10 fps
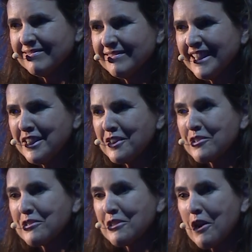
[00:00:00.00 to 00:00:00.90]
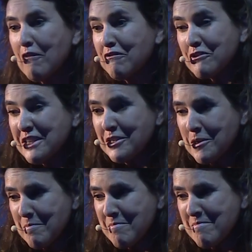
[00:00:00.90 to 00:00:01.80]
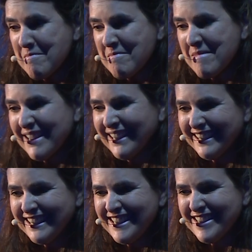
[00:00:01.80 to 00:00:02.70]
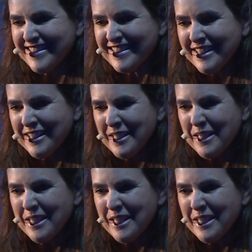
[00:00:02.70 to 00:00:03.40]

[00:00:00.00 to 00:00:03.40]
in its freedom, is it